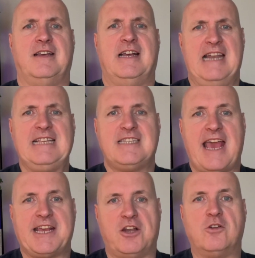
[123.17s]
Let's
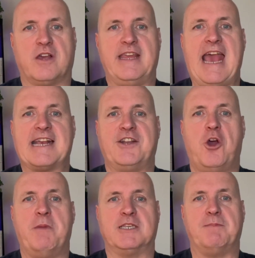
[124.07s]
take a look at the
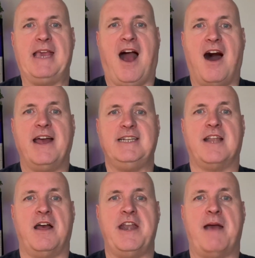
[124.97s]
economics behind
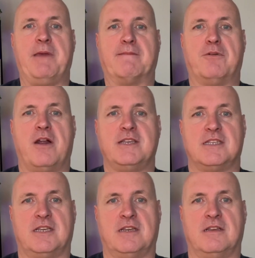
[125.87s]
dynamic
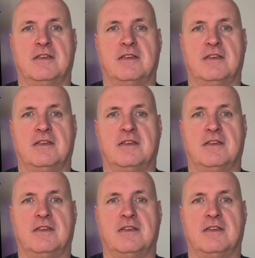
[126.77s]
pricing.